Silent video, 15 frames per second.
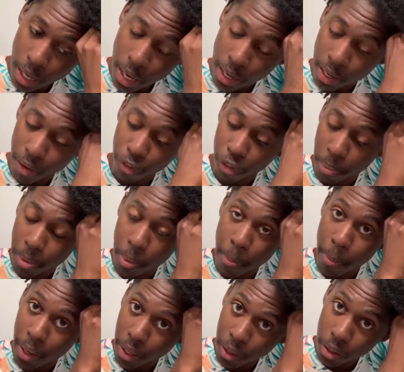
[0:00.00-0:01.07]
And then from the
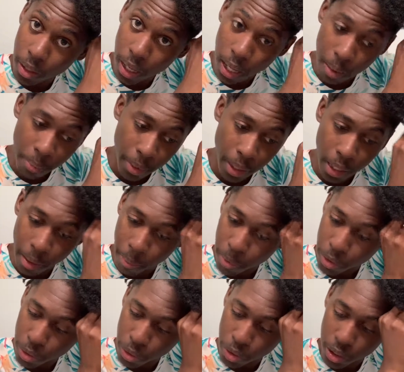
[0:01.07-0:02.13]
middle, I'll be
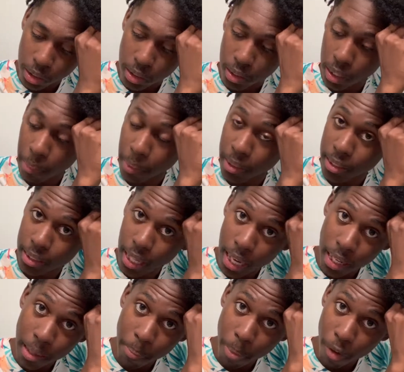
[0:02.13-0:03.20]
able to just keep it
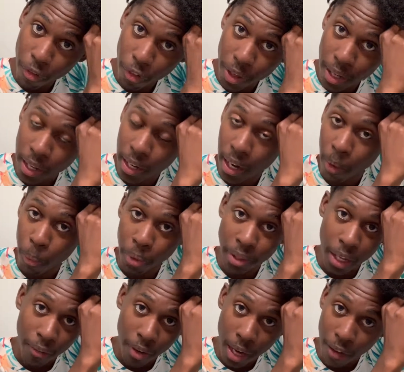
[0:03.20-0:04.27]
stylish and puffy, and then I will
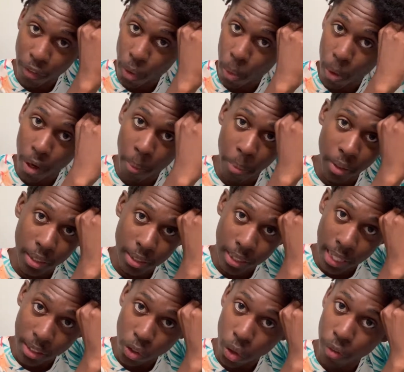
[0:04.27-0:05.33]
never have to worry about the
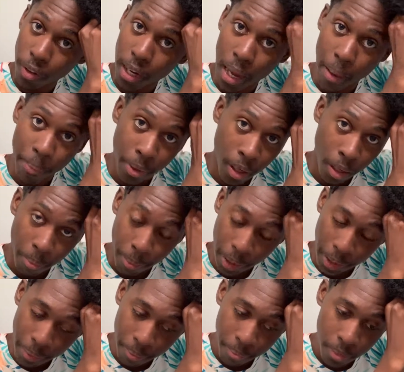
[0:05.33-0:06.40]
sides overlapping on
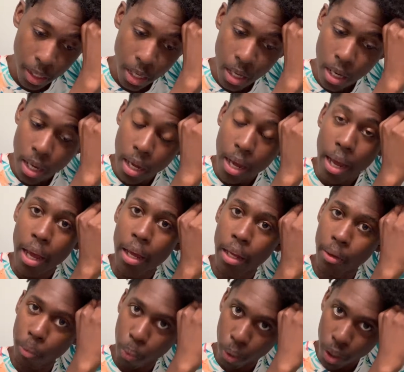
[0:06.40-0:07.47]
me.
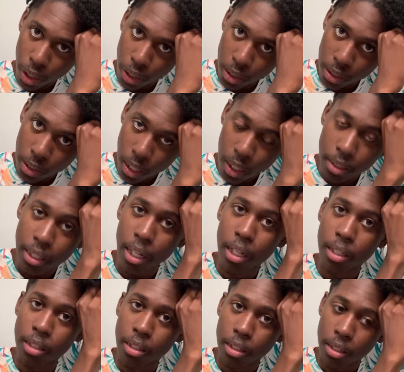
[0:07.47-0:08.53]
It worked
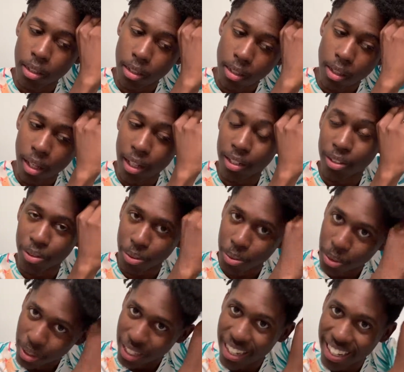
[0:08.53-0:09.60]
until it
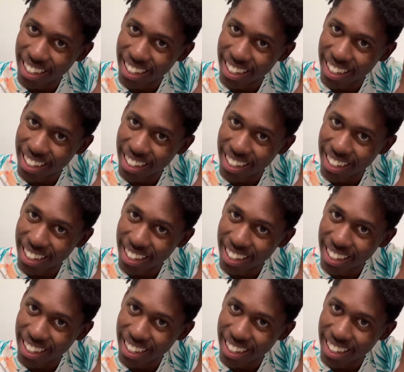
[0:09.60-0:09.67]
grew.